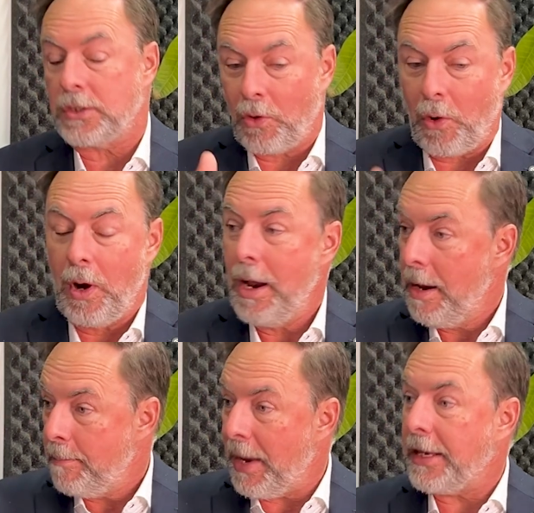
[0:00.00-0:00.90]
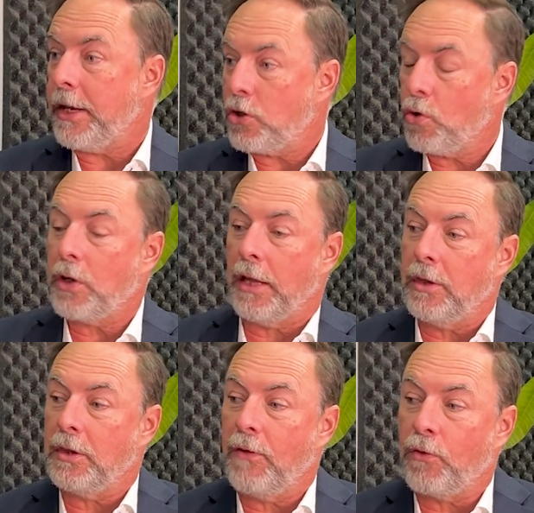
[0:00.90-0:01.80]
So making sure
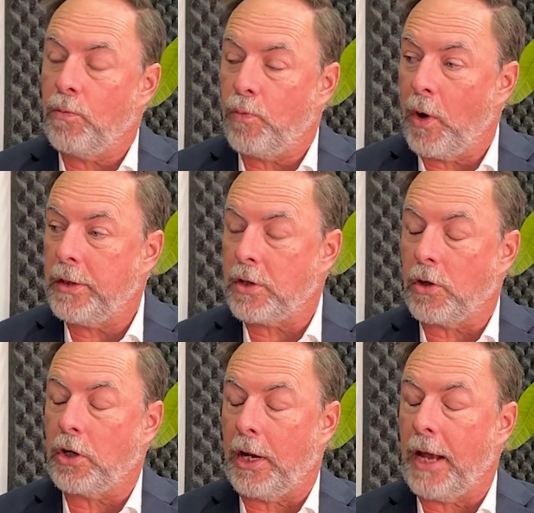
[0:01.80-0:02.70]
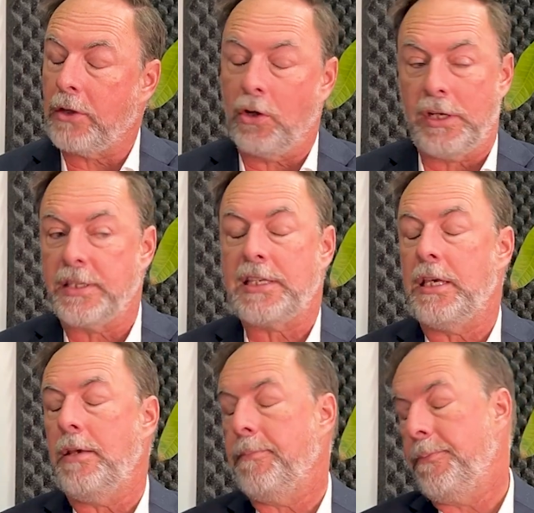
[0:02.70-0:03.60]
that the different points are connected is key.